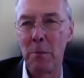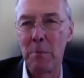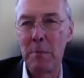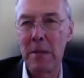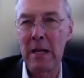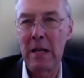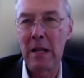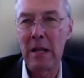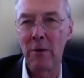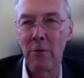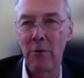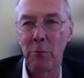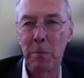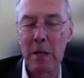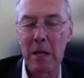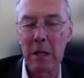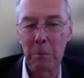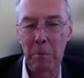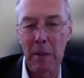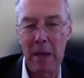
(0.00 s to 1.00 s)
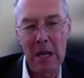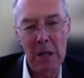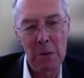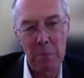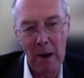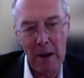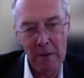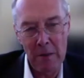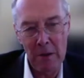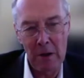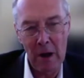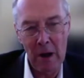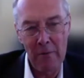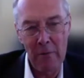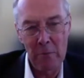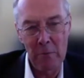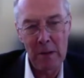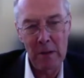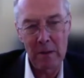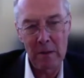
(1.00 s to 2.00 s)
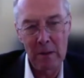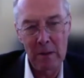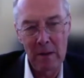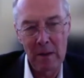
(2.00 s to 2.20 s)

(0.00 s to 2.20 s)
media is being paid by the government,